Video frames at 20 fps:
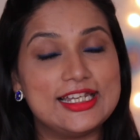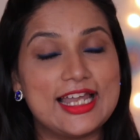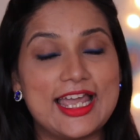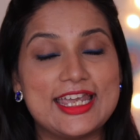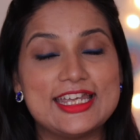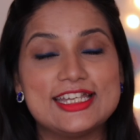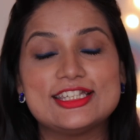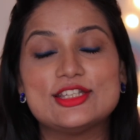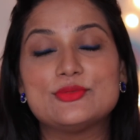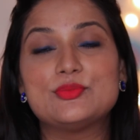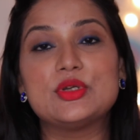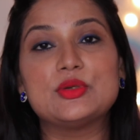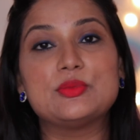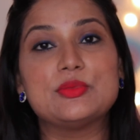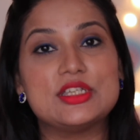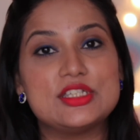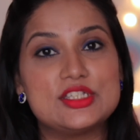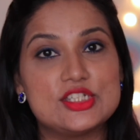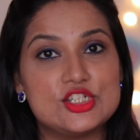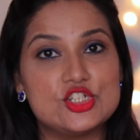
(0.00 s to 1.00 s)
like the
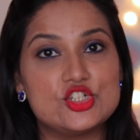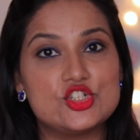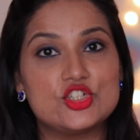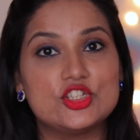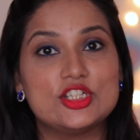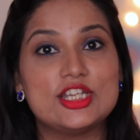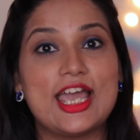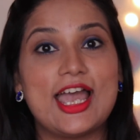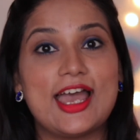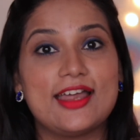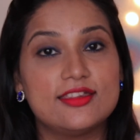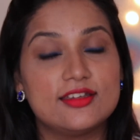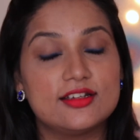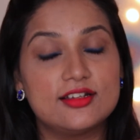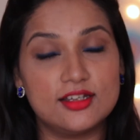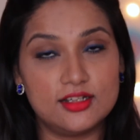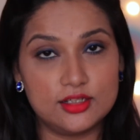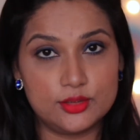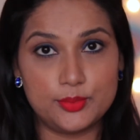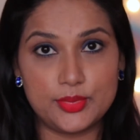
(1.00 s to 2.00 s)
pigmentation and the
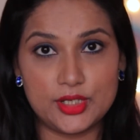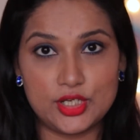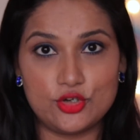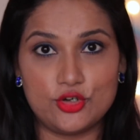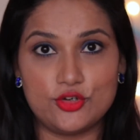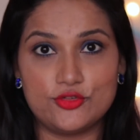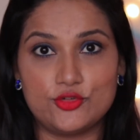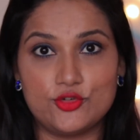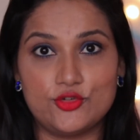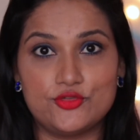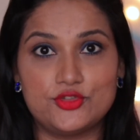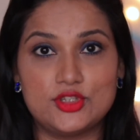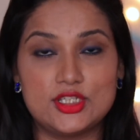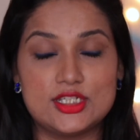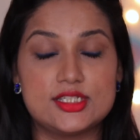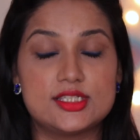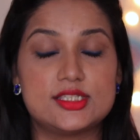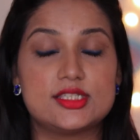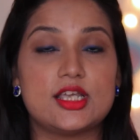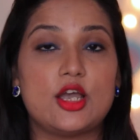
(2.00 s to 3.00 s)
color payoff of
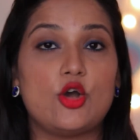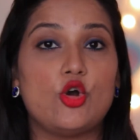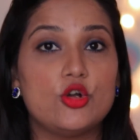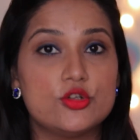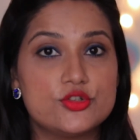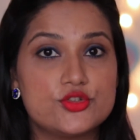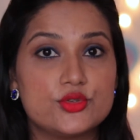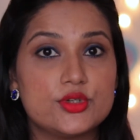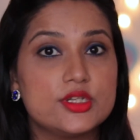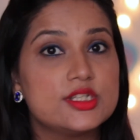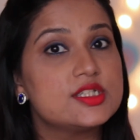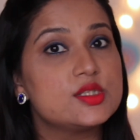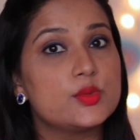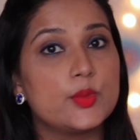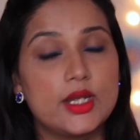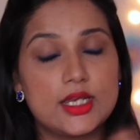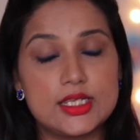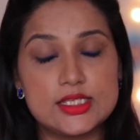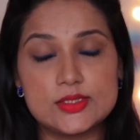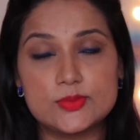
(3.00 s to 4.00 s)
this. Also, it's
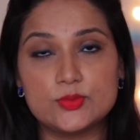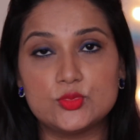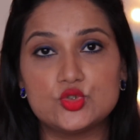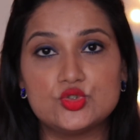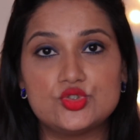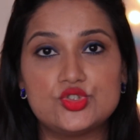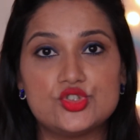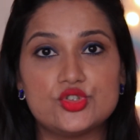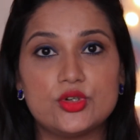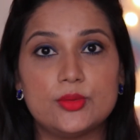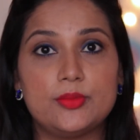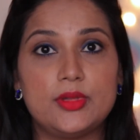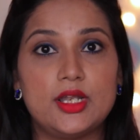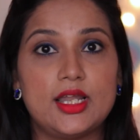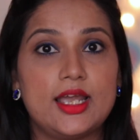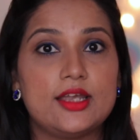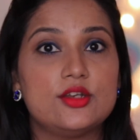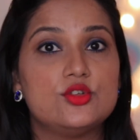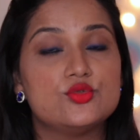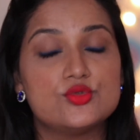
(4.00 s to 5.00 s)
very smooth to
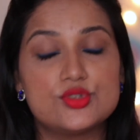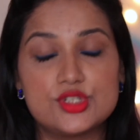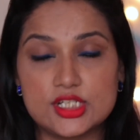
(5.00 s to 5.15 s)
apply, no